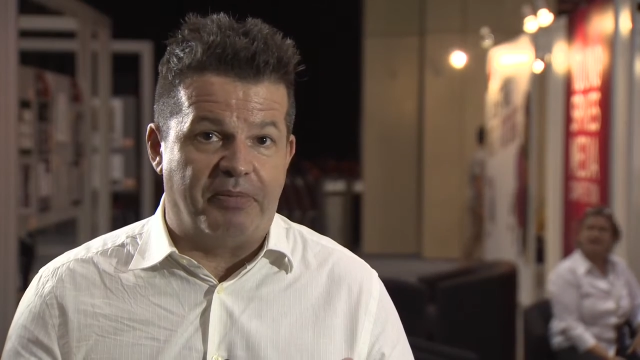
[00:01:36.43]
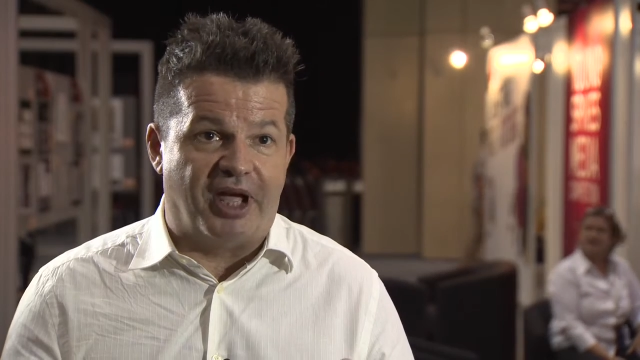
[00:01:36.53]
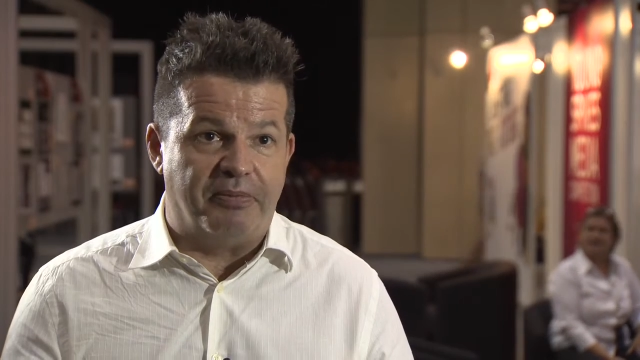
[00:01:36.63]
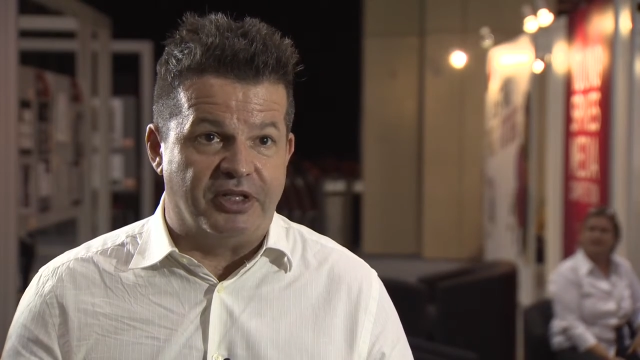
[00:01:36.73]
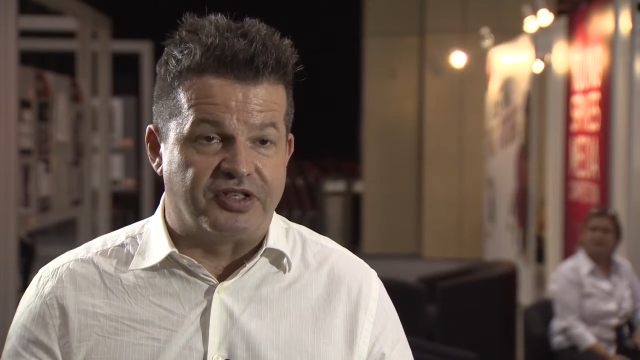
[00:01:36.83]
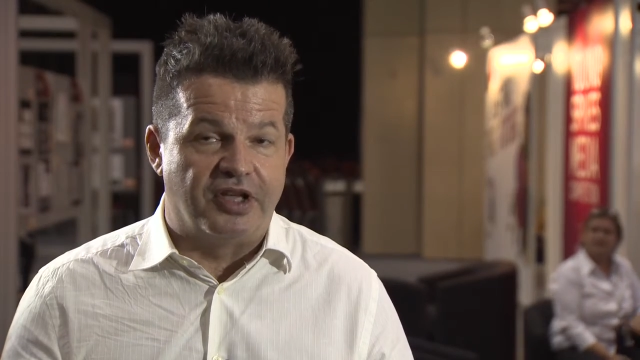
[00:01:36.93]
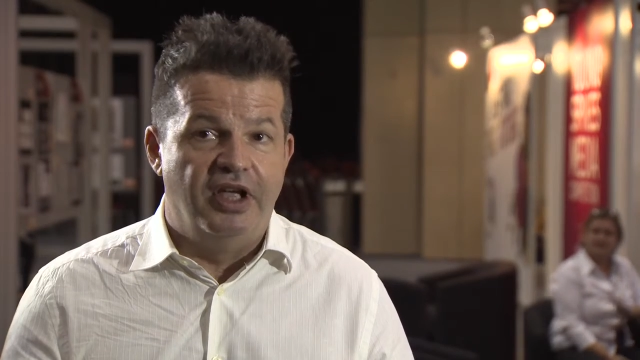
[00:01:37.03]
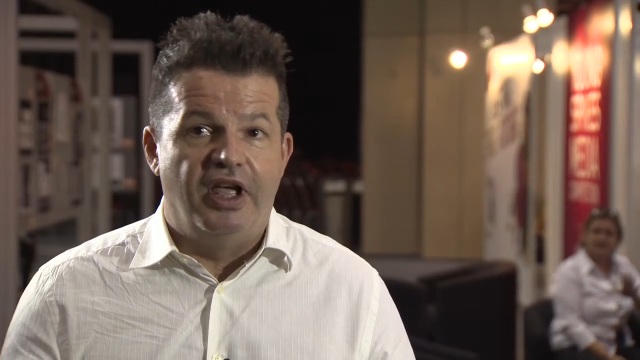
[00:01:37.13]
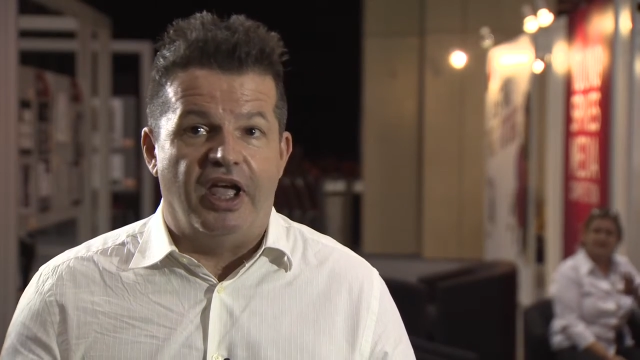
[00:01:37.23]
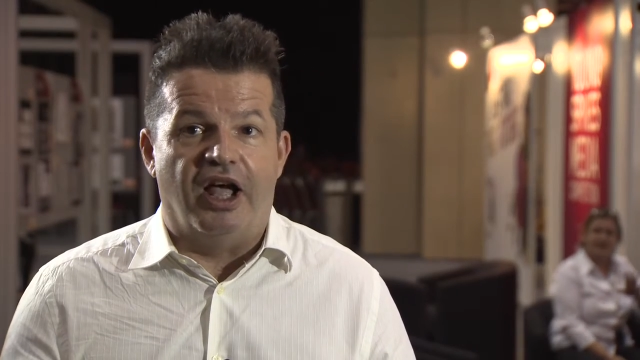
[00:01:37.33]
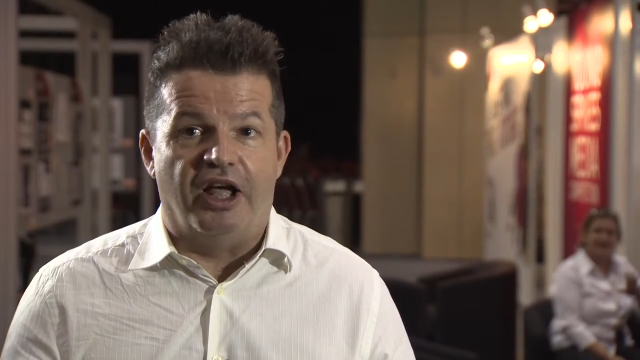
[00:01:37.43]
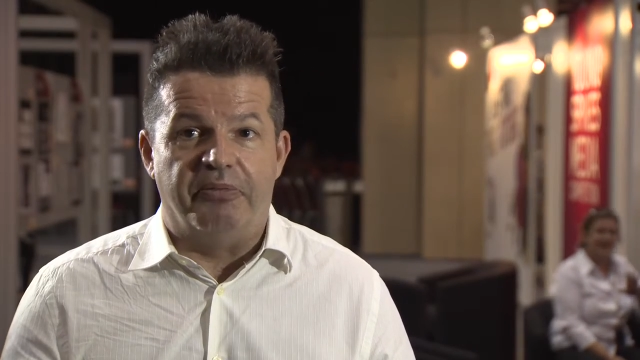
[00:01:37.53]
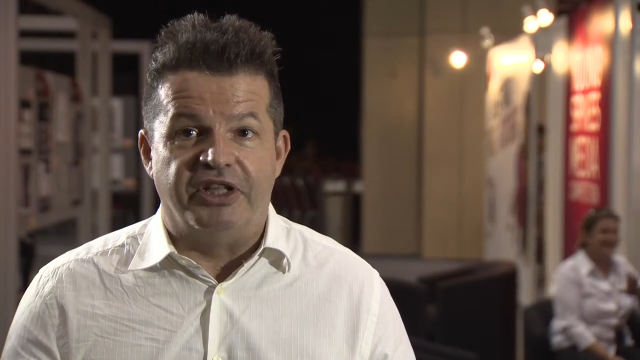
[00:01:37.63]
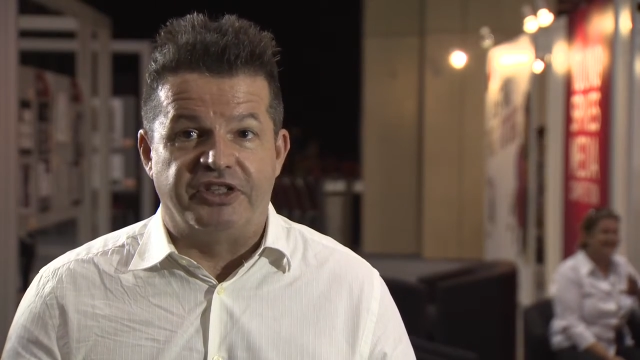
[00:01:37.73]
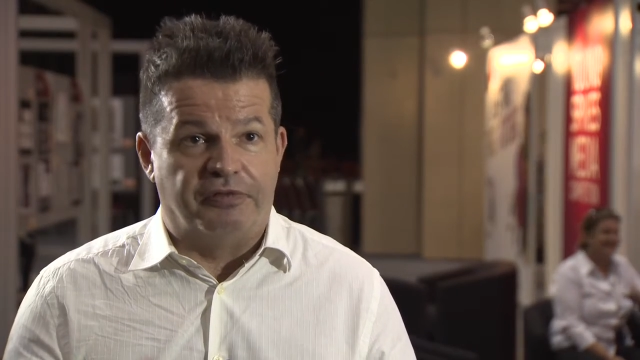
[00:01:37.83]
payments
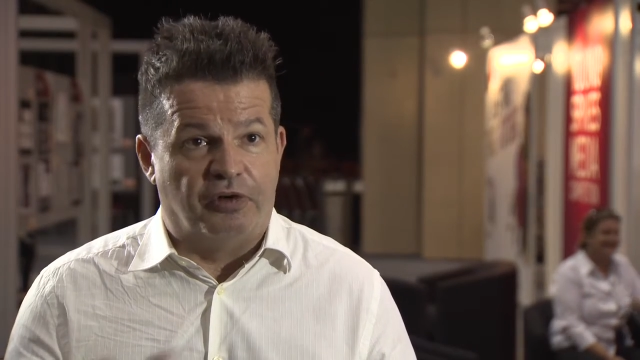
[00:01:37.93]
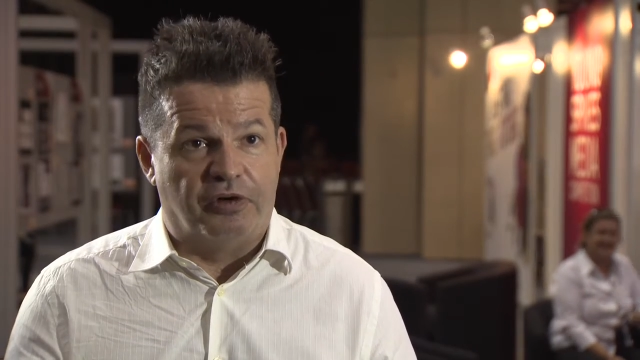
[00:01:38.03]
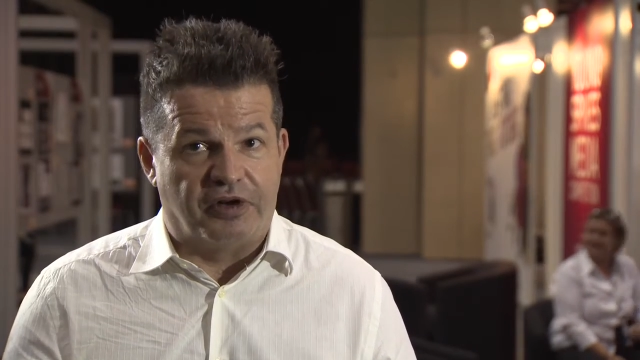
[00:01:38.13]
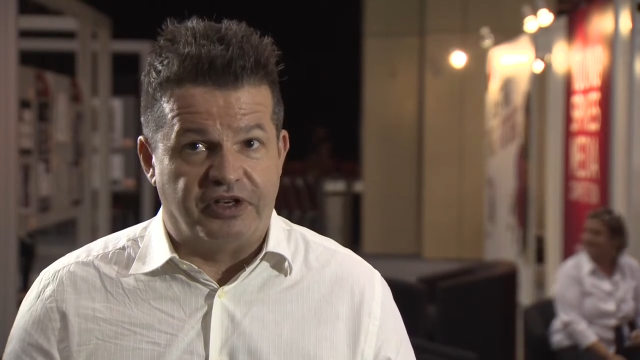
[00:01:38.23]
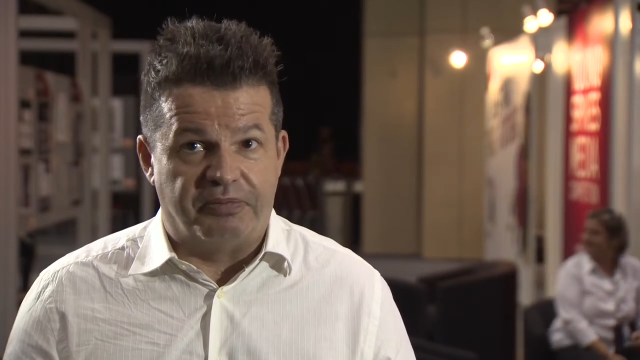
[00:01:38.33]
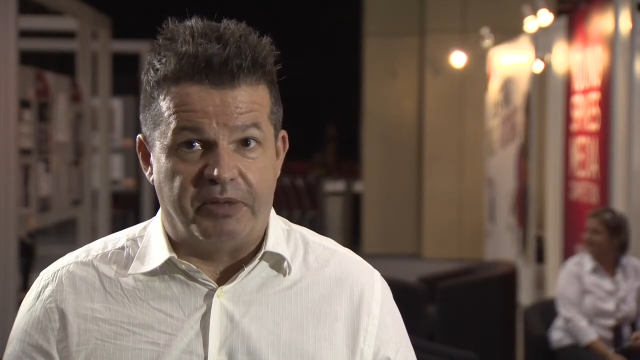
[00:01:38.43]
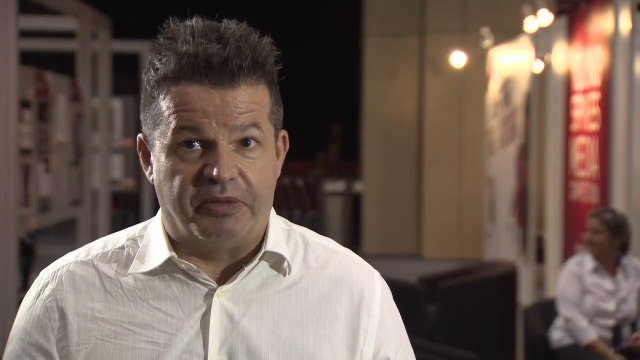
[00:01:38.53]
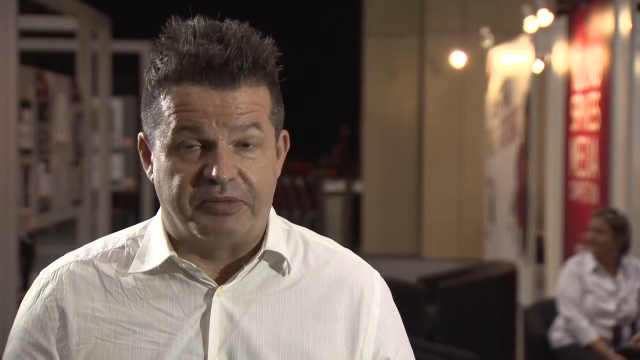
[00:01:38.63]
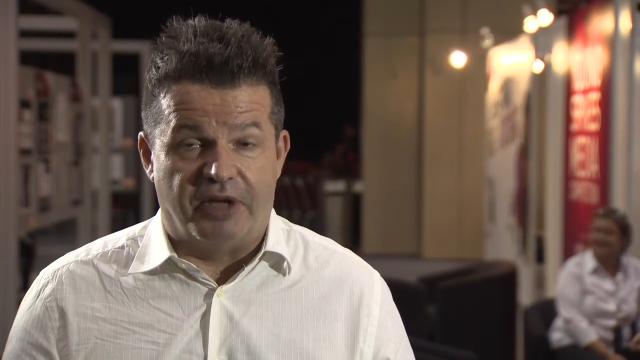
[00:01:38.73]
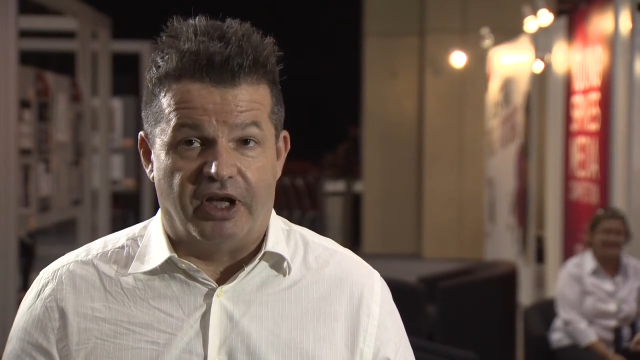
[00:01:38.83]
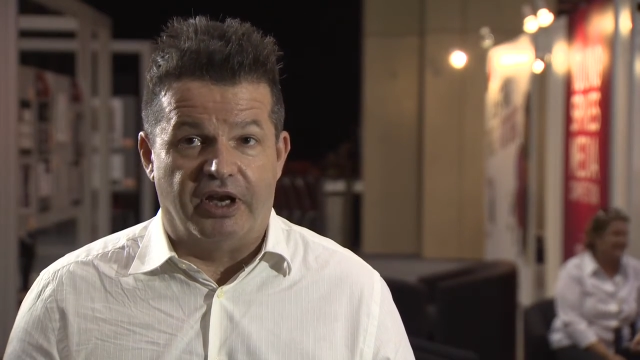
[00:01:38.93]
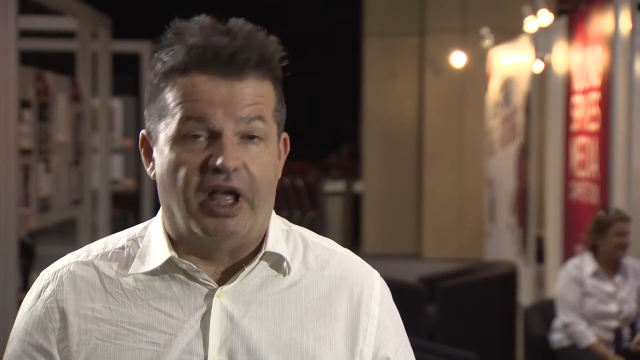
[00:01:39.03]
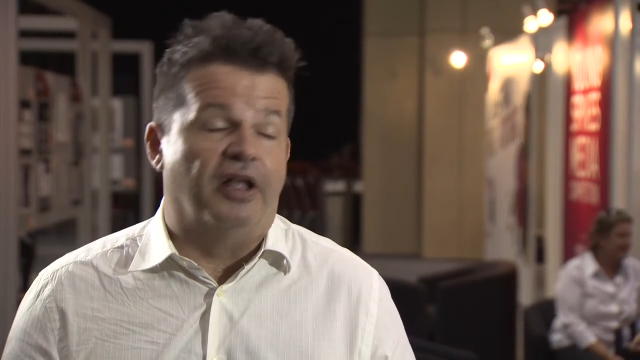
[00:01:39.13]
into the forefront of people's mind.